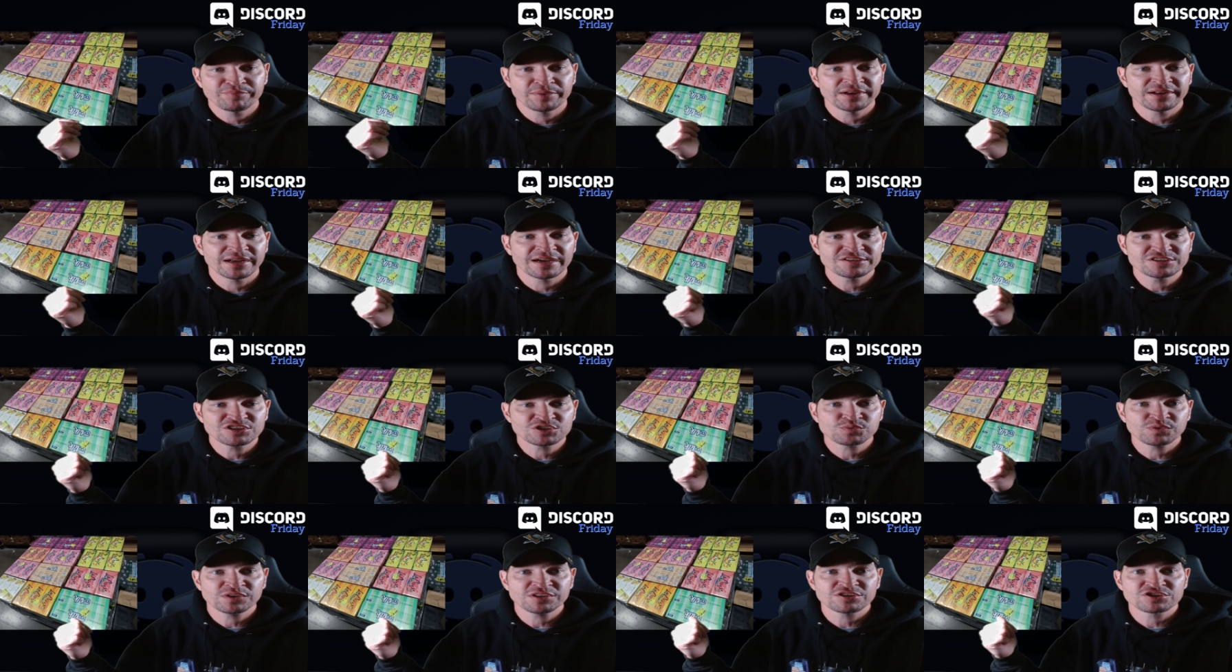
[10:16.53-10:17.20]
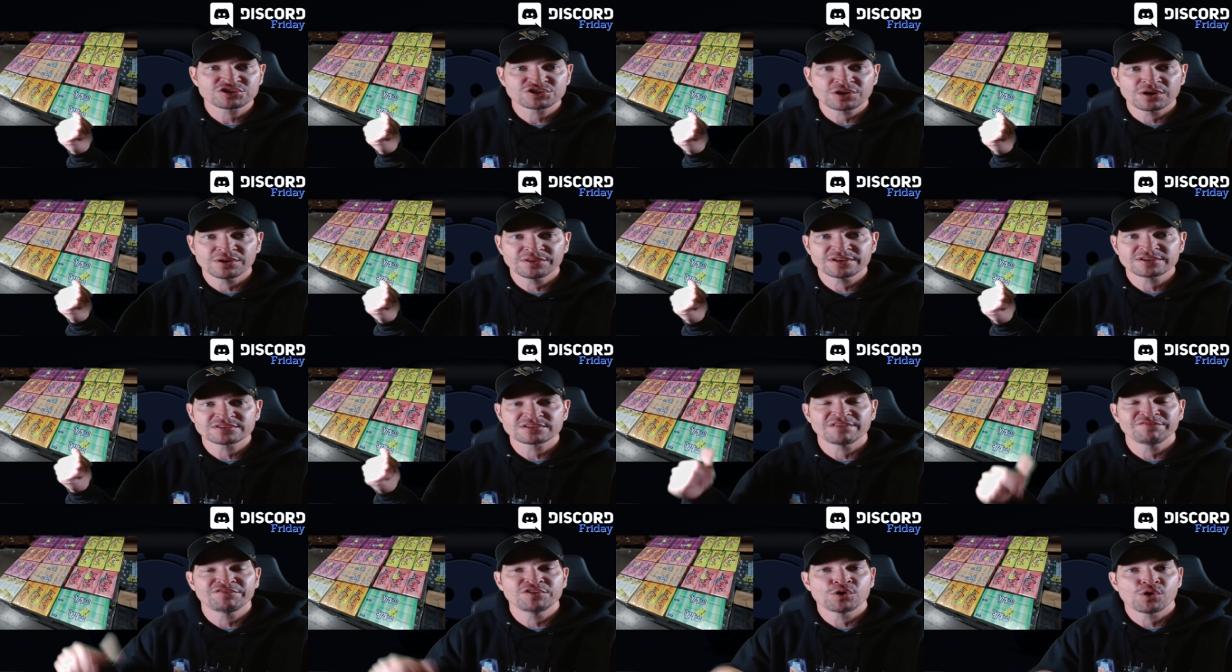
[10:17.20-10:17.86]
But I just want to show
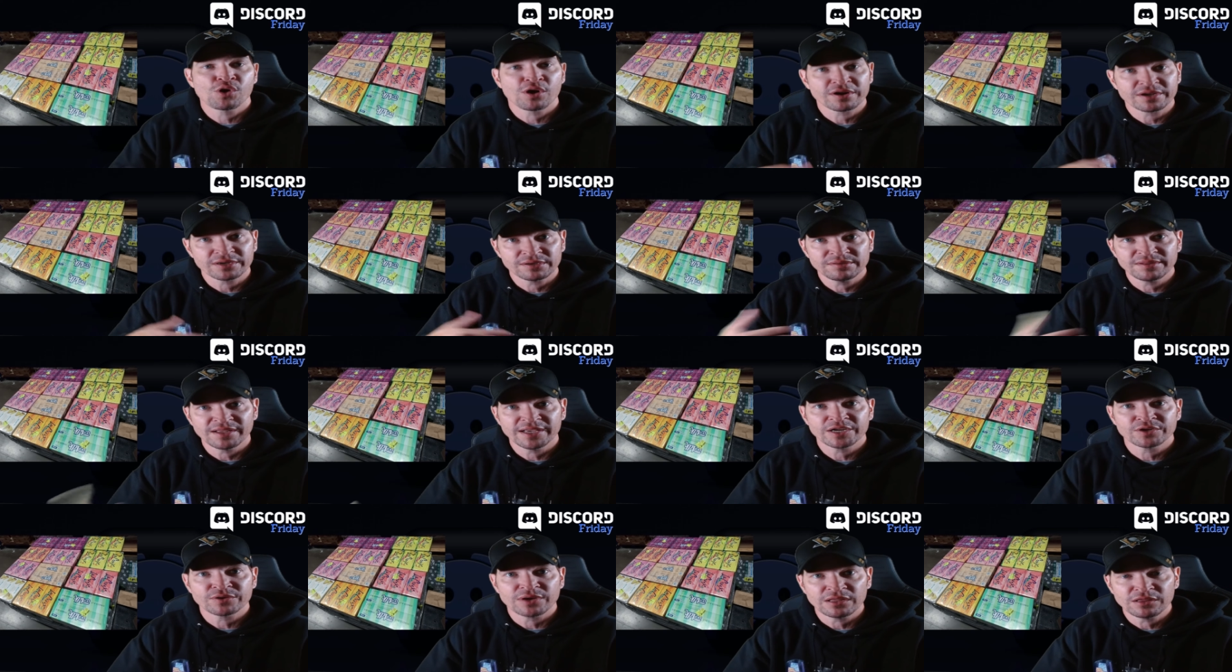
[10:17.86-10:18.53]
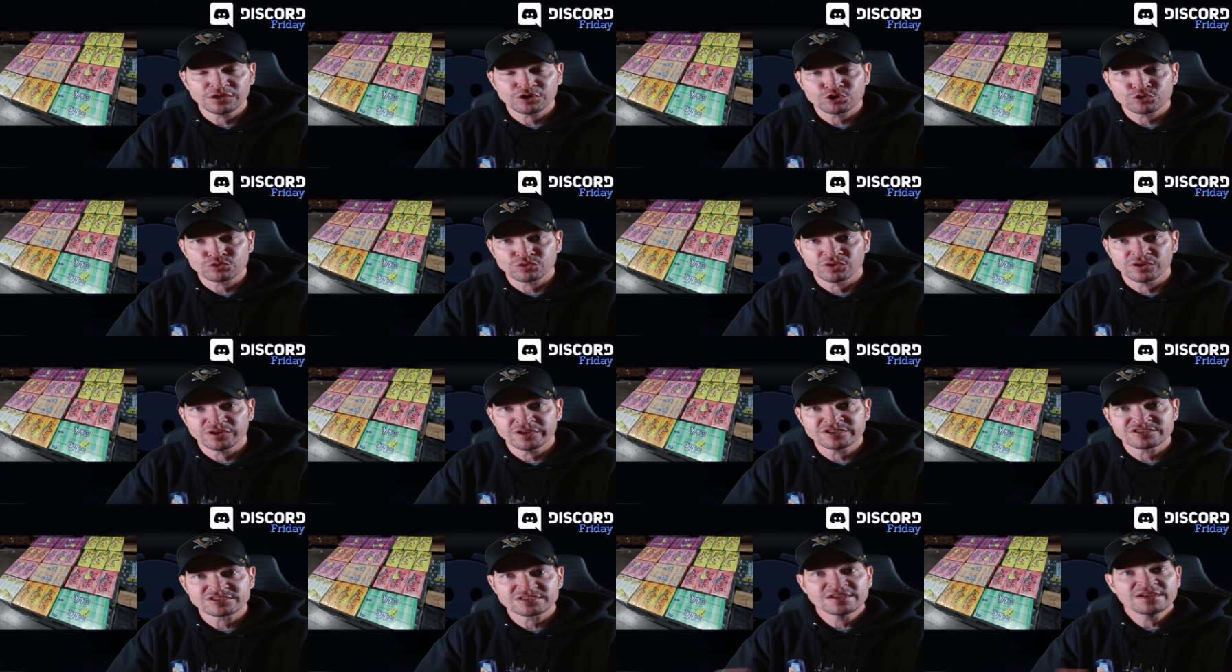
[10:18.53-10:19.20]
this. If you are going to layer out
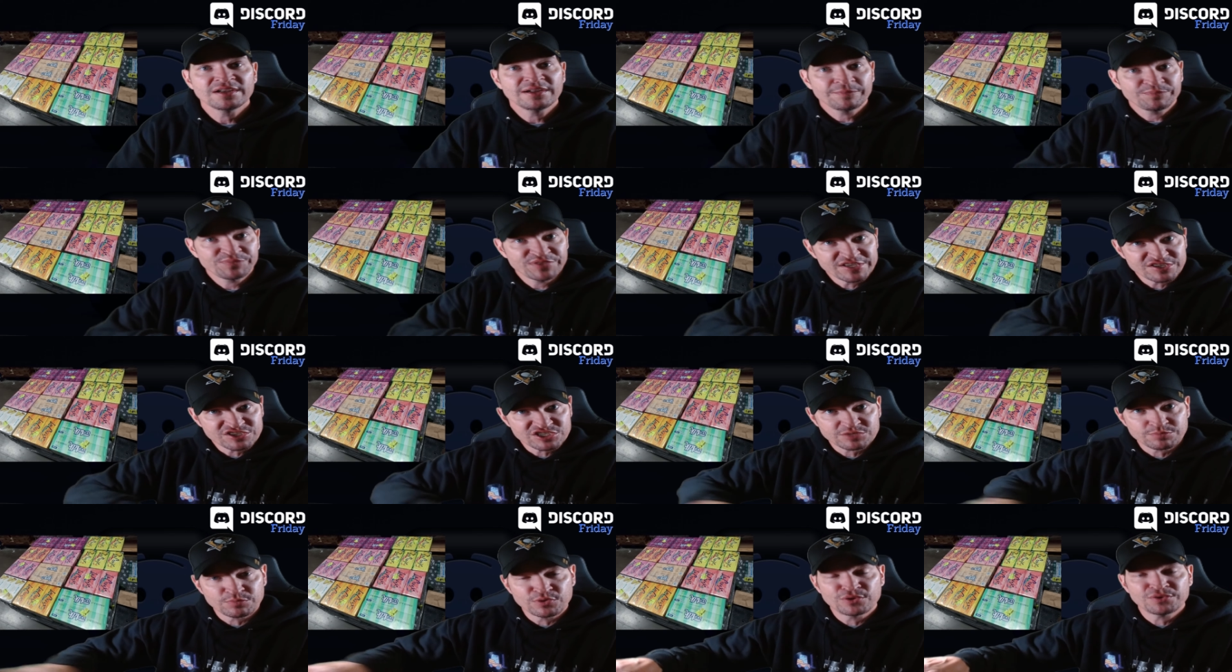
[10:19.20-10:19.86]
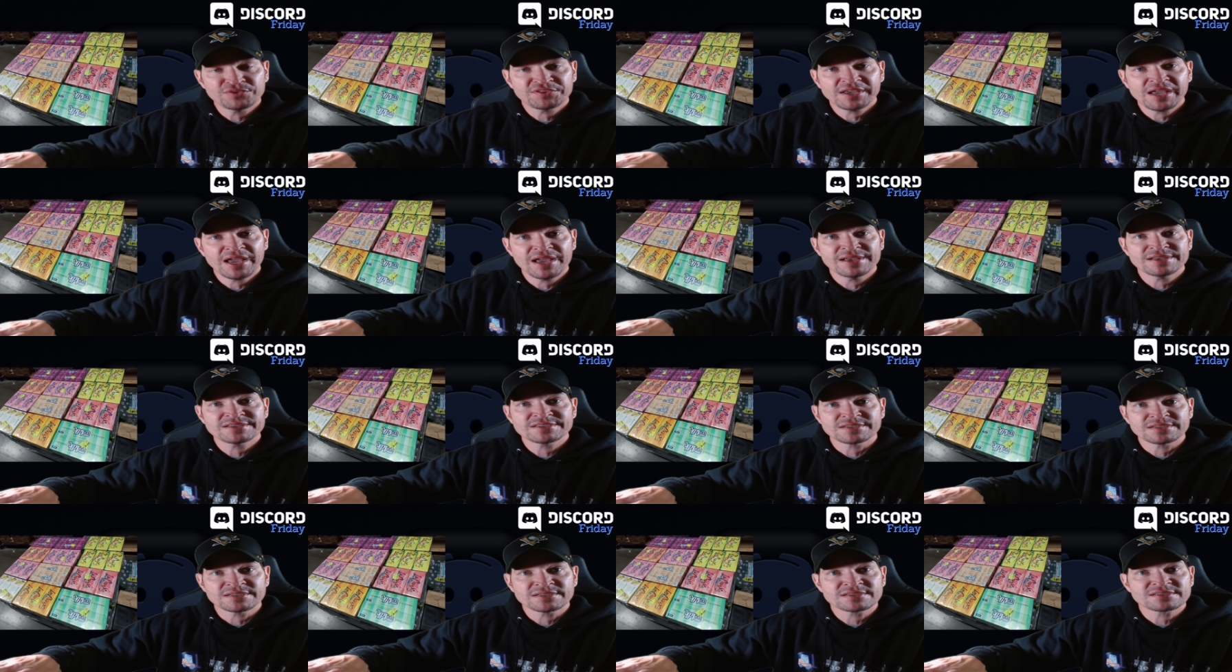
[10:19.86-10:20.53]
Lacroix, these smooth
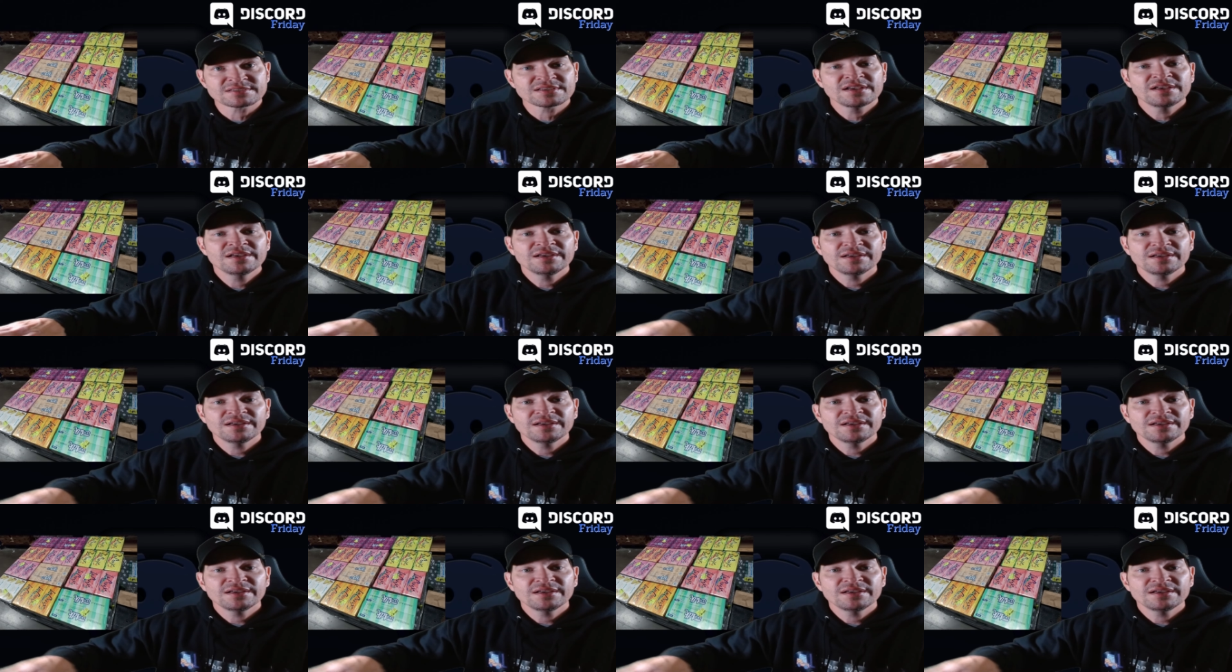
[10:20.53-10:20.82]
cases